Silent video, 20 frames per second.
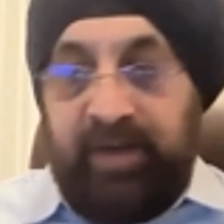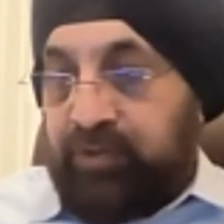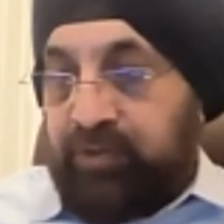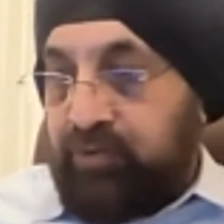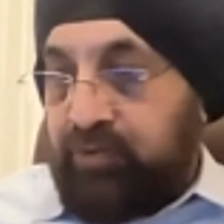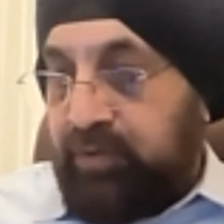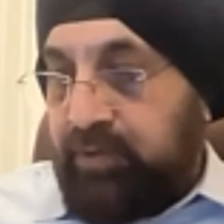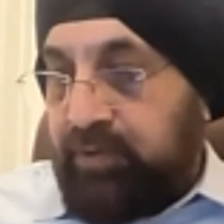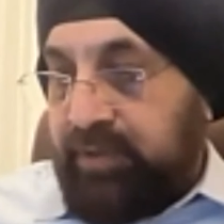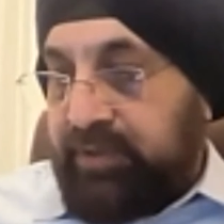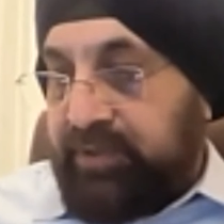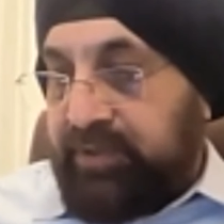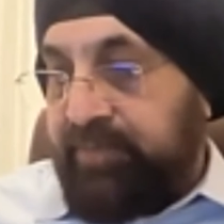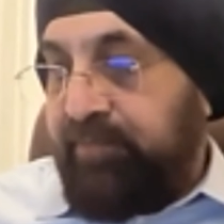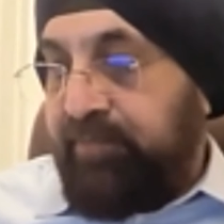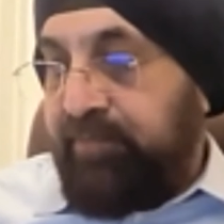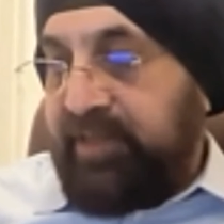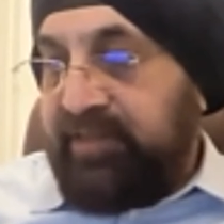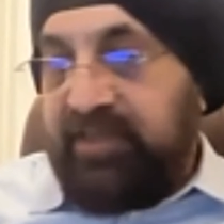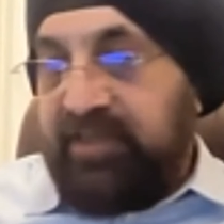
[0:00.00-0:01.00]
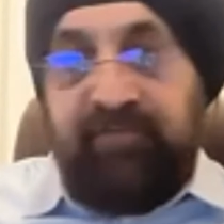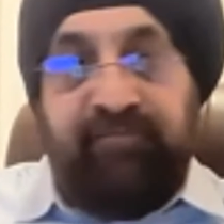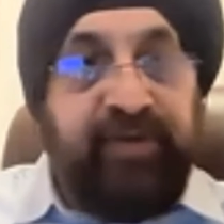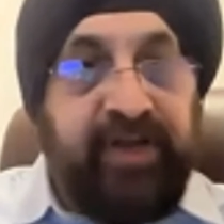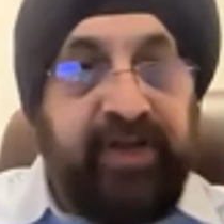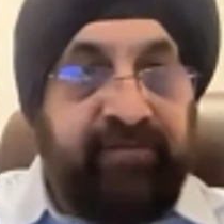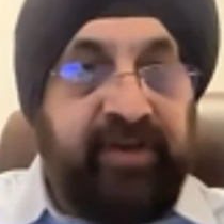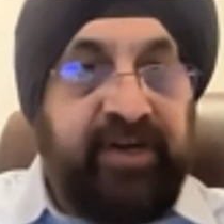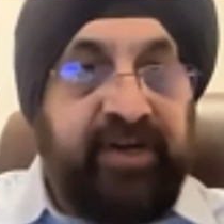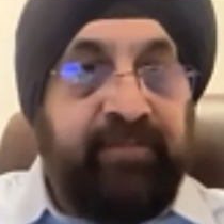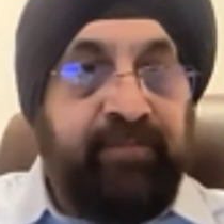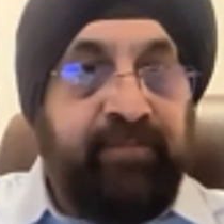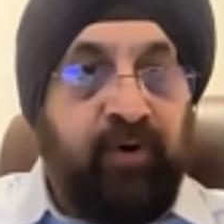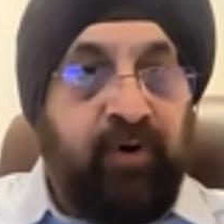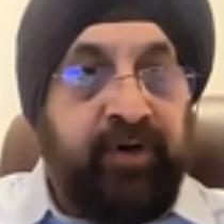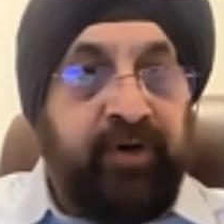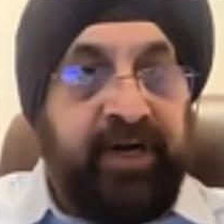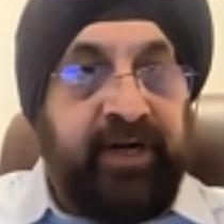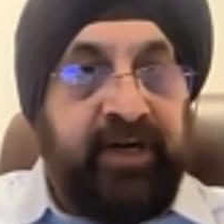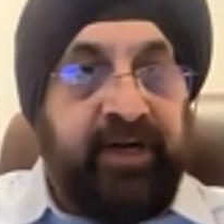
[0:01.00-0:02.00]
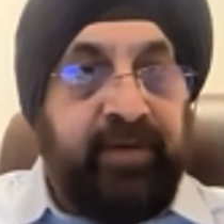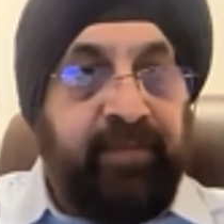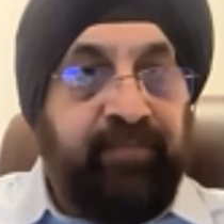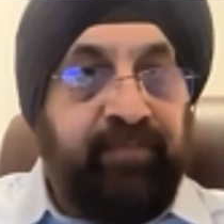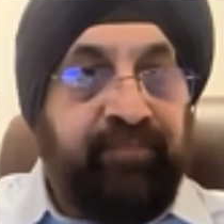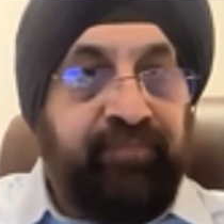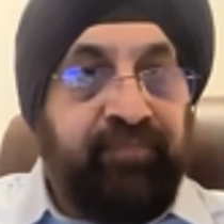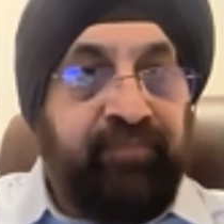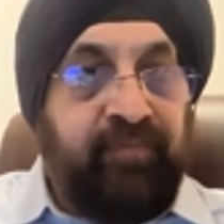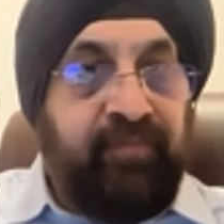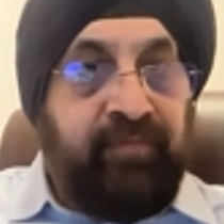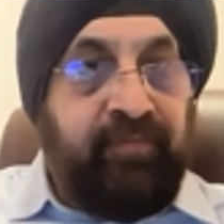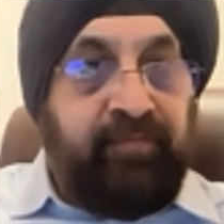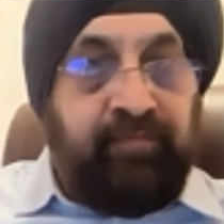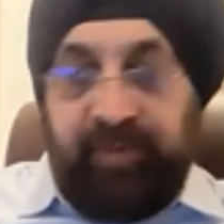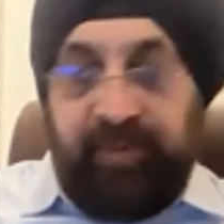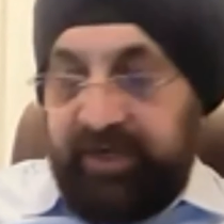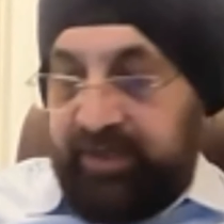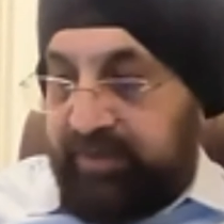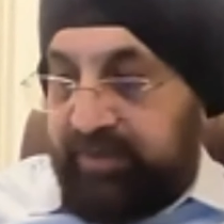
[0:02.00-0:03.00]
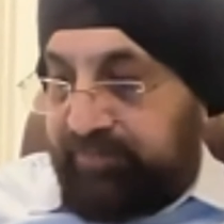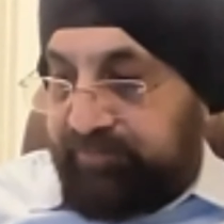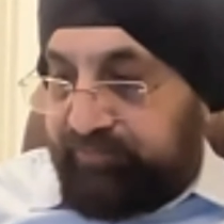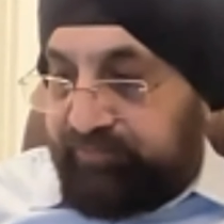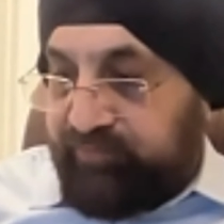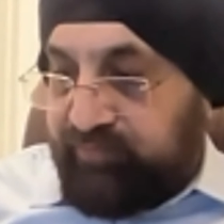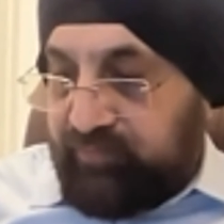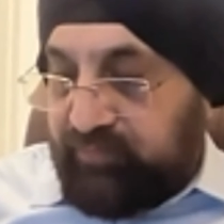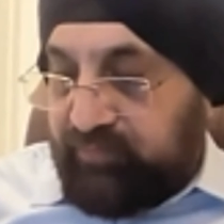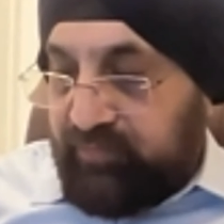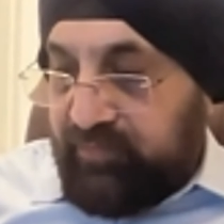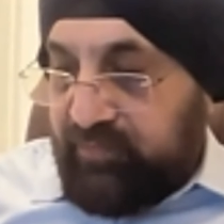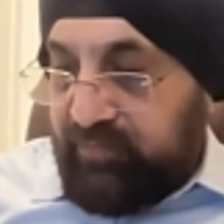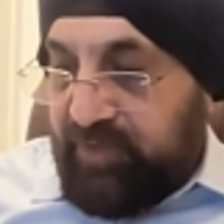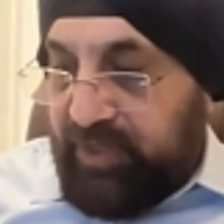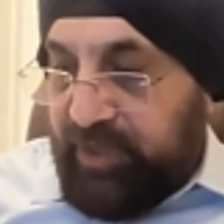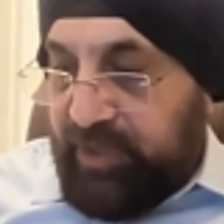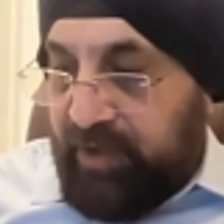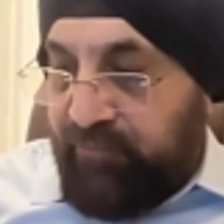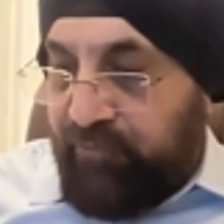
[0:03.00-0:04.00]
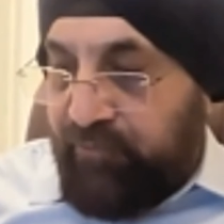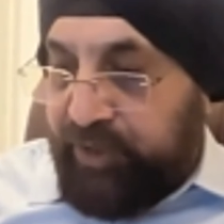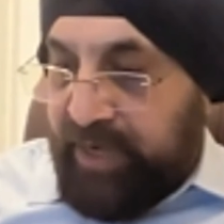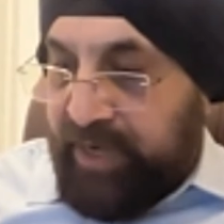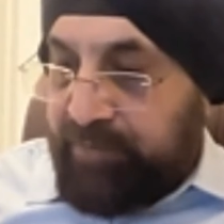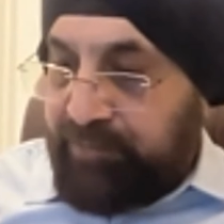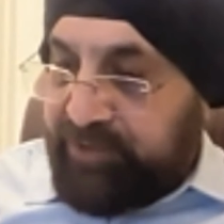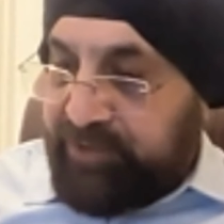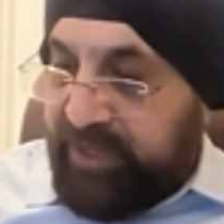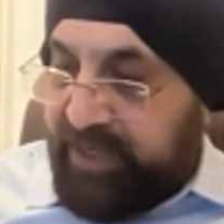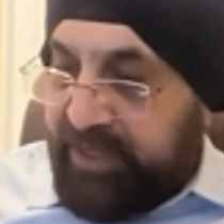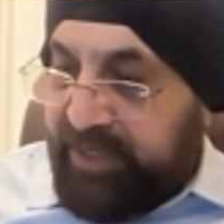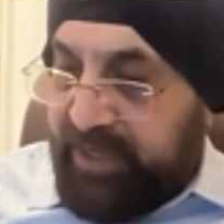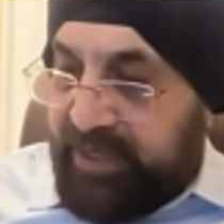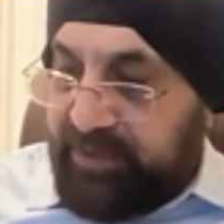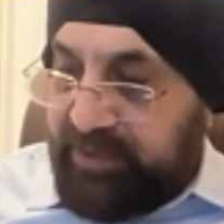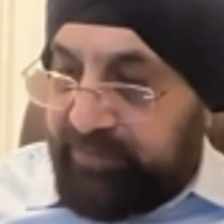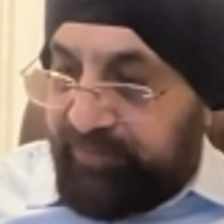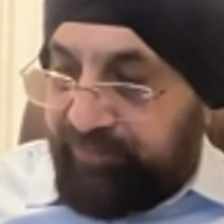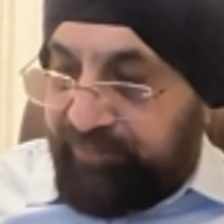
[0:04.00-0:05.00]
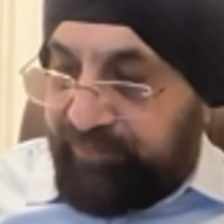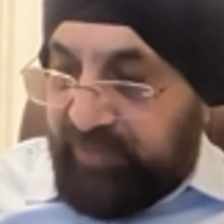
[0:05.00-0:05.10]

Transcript: So symbols are very, very important. But what I'm saying is,